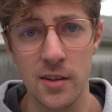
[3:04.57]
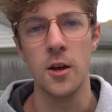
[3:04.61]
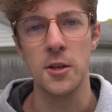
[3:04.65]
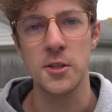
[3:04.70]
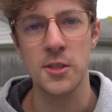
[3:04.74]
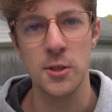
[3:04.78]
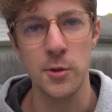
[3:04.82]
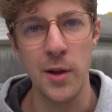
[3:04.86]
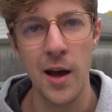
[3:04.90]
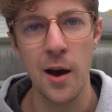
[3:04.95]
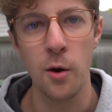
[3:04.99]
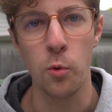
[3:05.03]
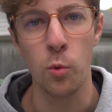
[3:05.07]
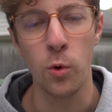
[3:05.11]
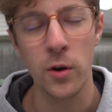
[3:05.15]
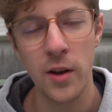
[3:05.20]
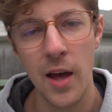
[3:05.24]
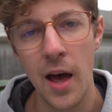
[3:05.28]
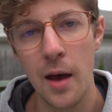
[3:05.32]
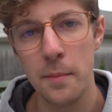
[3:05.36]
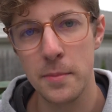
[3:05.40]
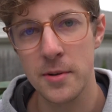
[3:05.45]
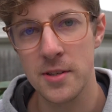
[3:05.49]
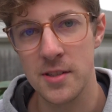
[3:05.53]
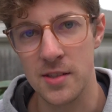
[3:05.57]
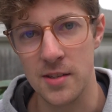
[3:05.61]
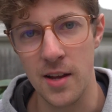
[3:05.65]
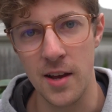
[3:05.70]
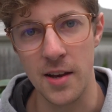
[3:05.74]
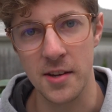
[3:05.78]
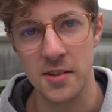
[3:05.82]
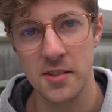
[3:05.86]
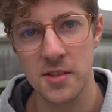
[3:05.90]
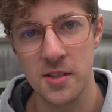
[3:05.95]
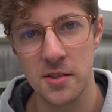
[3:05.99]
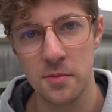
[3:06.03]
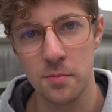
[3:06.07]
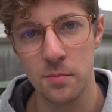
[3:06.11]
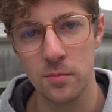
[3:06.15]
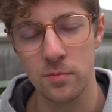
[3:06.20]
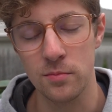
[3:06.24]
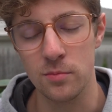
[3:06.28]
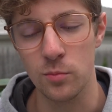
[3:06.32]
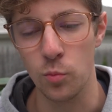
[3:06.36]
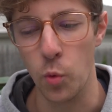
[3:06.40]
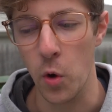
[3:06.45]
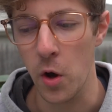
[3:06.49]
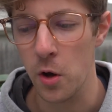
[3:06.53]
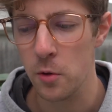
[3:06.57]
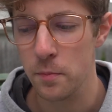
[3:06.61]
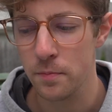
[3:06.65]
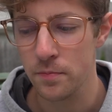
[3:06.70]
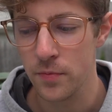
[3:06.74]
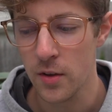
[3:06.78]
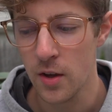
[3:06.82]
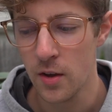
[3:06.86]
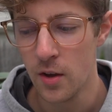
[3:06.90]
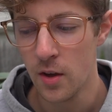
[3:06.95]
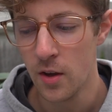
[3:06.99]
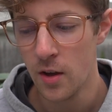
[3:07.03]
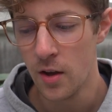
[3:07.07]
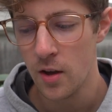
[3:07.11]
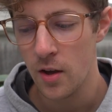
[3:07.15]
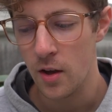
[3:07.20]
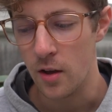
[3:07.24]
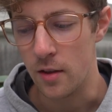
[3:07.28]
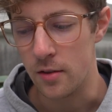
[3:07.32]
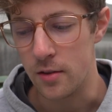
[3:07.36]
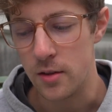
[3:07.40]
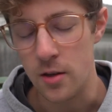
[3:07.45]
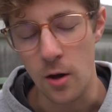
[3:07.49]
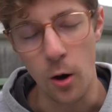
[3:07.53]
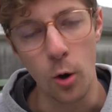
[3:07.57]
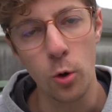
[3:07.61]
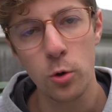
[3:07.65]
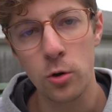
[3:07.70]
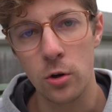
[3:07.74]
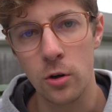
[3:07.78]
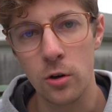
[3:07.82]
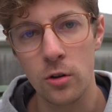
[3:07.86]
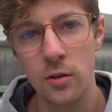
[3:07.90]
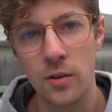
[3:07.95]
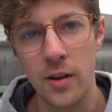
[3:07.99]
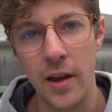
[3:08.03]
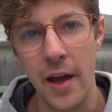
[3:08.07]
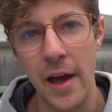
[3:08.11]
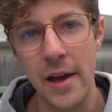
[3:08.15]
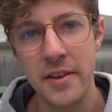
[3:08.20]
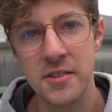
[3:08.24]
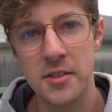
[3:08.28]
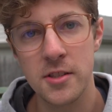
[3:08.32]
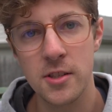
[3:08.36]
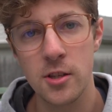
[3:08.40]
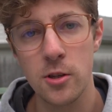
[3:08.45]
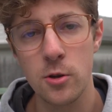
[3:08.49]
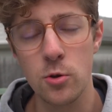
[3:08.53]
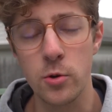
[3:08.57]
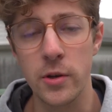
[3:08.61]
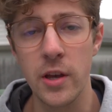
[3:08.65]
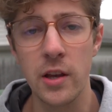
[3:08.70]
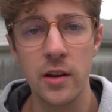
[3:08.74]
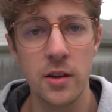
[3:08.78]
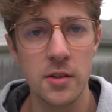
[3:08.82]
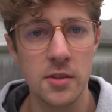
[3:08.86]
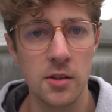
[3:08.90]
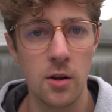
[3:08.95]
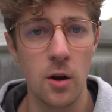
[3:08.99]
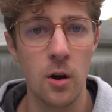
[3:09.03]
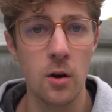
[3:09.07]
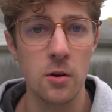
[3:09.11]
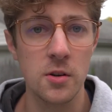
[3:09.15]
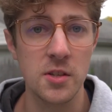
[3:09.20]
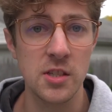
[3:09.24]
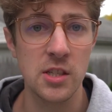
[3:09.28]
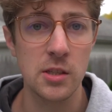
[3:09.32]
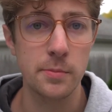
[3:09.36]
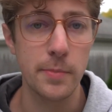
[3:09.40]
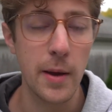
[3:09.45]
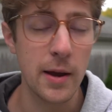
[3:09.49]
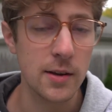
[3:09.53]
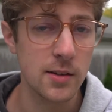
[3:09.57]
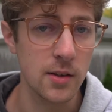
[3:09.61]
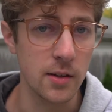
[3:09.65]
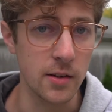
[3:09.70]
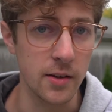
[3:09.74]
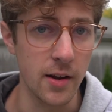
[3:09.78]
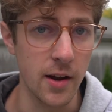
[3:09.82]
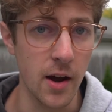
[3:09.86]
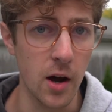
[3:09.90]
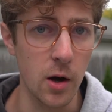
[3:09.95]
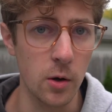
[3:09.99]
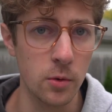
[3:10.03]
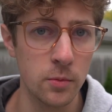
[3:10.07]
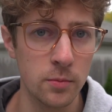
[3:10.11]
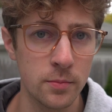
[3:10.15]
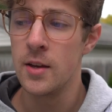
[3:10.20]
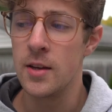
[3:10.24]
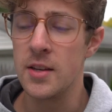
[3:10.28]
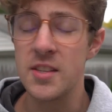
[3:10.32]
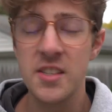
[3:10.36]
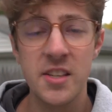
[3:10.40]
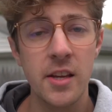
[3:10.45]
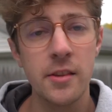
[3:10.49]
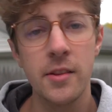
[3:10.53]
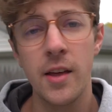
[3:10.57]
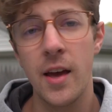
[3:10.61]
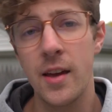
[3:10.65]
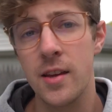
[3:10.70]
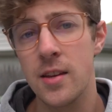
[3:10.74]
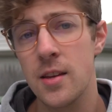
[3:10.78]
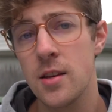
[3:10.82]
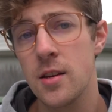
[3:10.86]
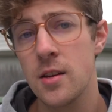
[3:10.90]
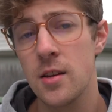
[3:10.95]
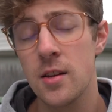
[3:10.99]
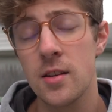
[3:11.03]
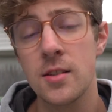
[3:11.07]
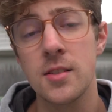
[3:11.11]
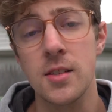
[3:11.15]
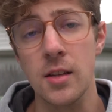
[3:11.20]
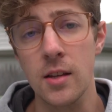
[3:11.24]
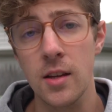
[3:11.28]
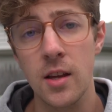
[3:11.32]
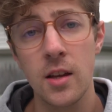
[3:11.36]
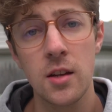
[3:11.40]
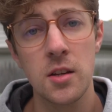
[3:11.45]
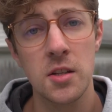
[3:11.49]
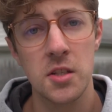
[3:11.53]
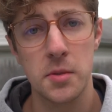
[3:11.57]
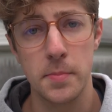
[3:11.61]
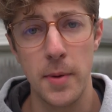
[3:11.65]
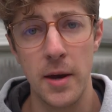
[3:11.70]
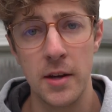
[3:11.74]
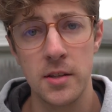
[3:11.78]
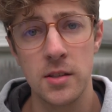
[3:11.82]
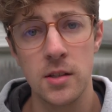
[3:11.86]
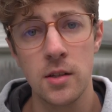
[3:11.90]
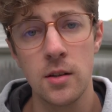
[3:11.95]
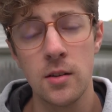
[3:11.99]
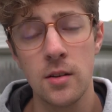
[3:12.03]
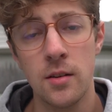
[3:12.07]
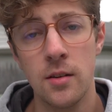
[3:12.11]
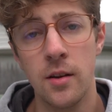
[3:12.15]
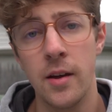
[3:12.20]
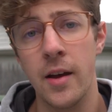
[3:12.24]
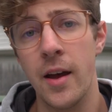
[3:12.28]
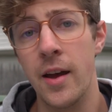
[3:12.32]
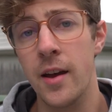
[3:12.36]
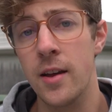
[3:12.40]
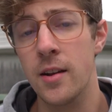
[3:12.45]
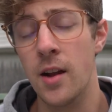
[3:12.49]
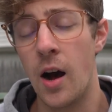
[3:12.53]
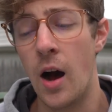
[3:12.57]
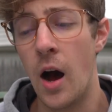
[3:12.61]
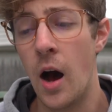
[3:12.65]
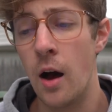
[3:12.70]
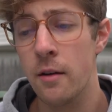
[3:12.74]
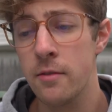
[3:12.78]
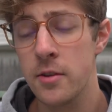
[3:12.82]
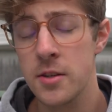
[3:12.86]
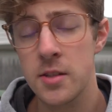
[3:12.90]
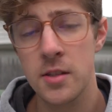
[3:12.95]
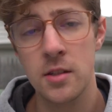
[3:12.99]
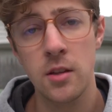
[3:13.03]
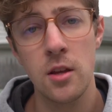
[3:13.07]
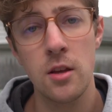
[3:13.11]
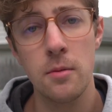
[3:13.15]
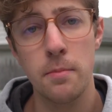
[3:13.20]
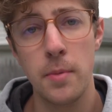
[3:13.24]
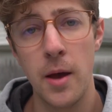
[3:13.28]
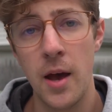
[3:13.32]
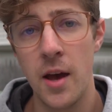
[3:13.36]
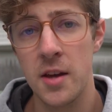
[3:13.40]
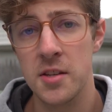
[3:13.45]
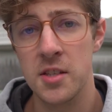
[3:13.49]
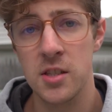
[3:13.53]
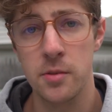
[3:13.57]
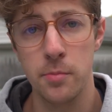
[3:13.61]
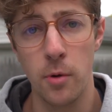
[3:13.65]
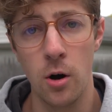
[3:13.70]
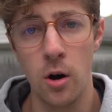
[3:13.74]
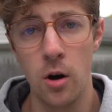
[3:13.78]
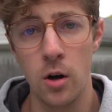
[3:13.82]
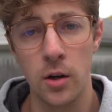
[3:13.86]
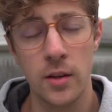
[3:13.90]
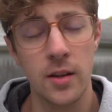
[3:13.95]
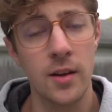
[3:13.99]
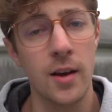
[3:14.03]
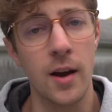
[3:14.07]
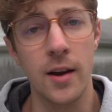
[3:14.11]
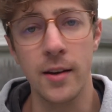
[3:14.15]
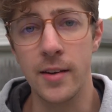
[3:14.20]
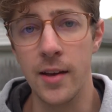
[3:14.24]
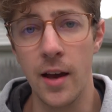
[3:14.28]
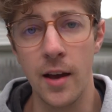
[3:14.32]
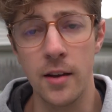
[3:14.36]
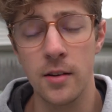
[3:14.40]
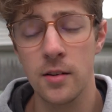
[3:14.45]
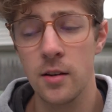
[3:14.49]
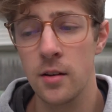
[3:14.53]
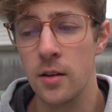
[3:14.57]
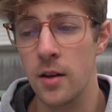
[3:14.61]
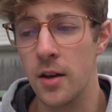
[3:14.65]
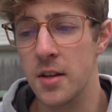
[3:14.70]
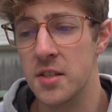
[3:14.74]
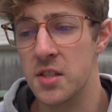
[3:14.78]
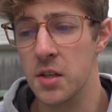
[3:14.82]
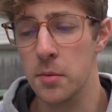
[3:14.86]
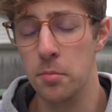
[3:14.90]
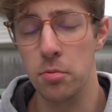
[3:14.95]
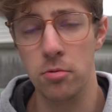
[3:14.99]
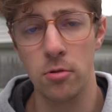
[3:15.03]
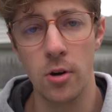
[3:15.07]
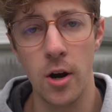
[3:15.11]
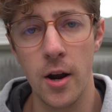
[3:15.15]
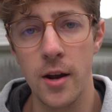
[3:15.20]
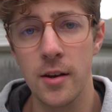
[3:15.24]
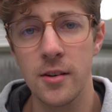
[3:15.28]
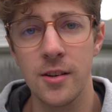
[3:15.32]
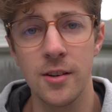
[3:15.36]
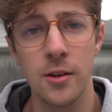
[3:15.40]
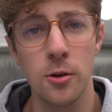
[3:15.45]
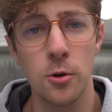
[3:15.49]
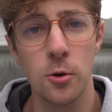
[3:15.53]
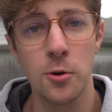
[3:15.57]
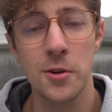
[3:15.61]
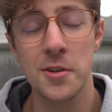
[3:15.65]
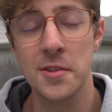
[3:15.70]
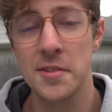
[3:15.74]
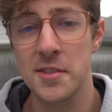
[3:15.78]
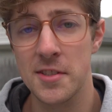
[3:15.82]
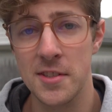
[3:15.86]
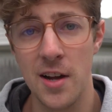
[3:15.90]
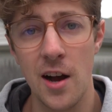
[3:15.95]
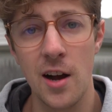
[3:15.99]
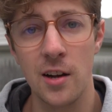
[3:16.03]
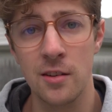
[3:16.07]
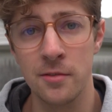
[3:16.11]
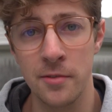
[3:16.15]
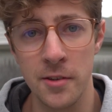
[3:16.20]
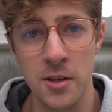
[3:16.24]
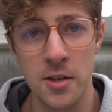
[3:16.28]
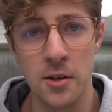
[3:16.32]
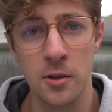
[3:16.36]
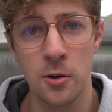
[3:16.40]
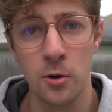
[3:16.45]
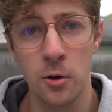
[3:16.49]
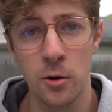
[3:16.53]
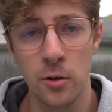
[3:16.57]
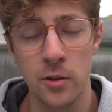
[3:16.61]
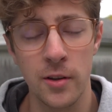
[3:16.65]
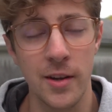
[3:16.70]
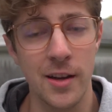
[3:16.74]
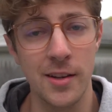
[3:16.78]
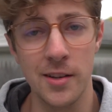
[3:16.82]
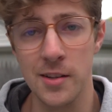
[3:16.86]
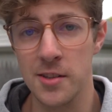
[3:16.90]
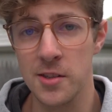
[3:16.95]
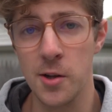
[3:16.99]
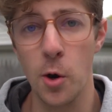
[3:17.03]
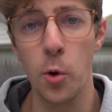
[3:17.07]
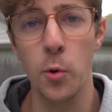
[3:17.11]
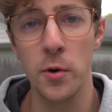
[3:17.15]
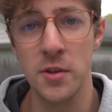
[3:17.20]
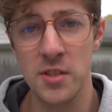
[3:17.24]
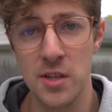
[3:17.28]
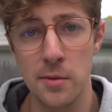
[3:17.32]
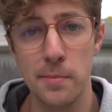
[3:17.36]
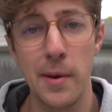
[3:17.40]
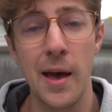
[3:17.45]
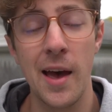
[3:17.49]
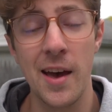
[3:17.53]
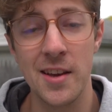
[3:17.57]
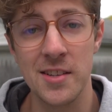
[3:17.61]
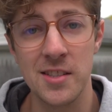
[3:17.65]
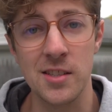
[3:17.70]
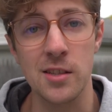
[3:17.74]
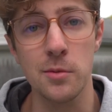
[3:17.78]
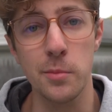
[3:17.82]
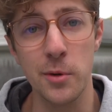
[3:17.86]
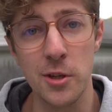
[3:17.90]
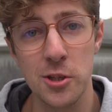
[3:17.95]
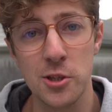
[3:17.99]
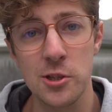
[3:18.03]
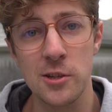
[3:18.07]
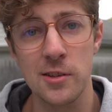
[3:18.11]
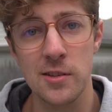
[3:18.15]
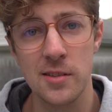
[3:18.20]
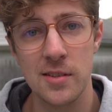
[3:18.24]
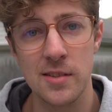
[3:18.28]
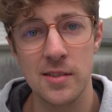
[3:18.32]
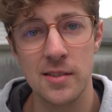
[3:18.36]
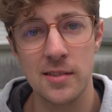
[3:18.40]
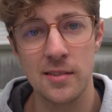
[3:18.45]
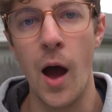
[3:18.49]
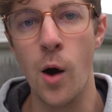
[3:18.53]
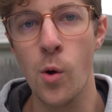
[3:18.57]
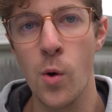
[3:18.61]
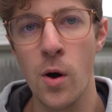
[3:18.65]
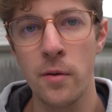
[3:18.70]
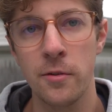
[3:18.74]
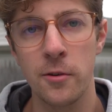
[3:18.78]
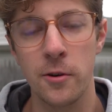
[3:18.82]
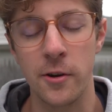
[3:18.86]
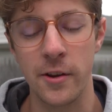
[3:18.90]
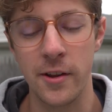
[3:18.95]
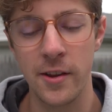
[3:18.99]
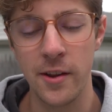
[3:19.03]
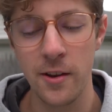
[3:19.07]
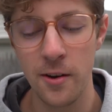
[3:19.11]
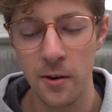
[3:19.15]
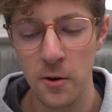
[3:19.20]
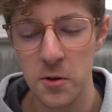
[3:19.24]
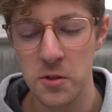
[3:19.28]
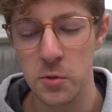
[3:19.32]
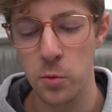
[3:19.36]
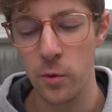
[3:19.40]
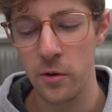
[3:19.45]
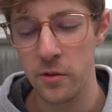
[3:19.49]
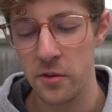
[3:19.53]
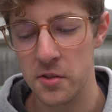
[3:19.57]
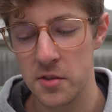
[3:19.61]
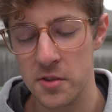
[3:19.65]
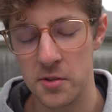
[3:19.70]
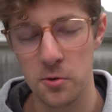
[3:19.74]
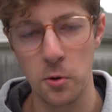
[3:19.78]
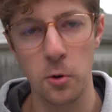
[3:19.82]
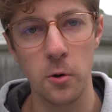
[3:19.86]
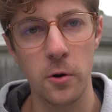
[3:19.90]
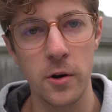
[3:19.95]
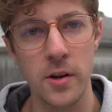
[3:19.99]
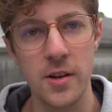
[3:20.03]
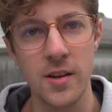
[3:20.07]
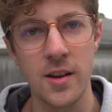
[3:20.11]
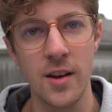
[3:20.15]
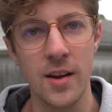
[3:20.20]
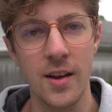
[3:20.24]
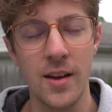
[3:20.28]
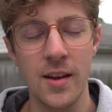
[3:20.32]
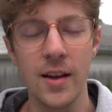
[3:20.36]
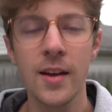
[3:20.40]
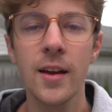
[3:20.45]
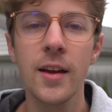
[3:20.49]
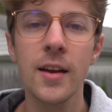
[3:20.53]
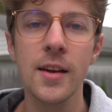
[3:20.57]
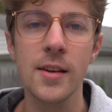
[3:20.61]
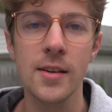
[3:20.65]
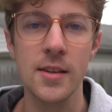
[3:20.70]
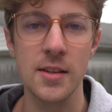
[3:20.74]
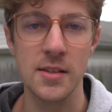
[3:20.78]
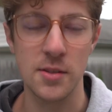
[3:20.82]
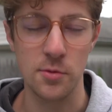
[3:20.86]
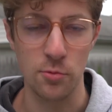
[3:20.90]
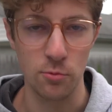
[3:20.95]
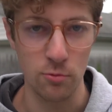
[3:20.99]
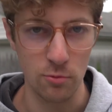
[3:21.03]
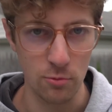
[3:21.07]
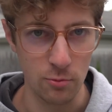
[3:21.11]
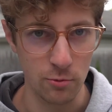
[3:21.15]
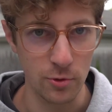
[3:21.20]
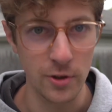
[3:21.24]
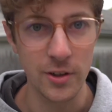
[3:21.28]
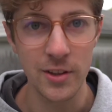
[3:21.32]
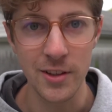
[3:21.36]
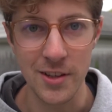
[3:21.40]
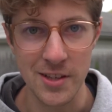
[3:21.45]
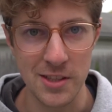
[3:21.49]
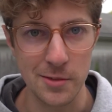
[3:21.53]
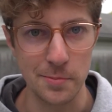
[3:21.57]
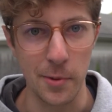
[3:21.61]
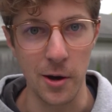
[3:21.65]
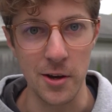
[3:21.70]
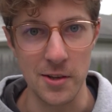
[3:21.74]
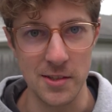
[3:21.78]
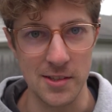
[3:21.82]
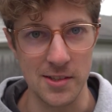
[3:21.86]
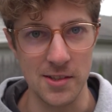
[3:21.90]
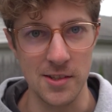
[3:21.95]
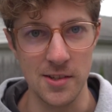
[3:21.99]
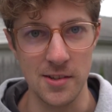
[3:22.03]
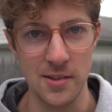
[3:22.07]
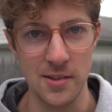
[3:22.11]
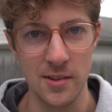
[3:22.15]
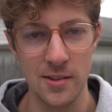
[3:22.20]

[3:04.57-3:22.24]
So now what happens next? Well, the owner has to get his car inspected now. He said that he did get inspected. It obviously passed smog. Again, it's a brand new stock vehicle. It is going to pass emissions. However, here's where the story gets really spicy.